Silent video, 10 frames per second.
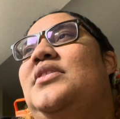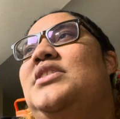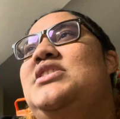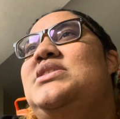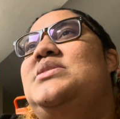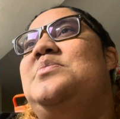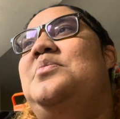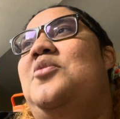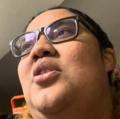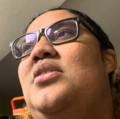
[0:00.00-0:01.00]
just
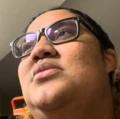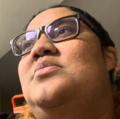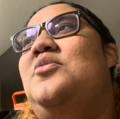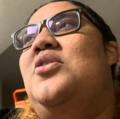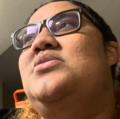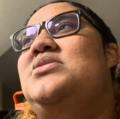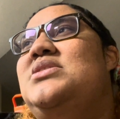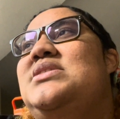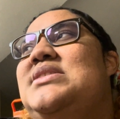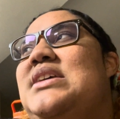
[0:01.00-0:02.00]
more
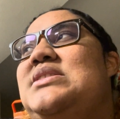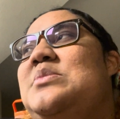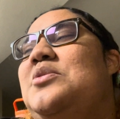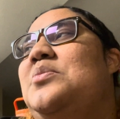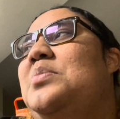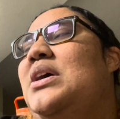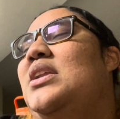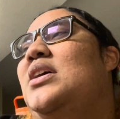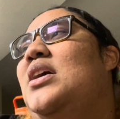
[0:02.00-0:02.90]
just sensible. But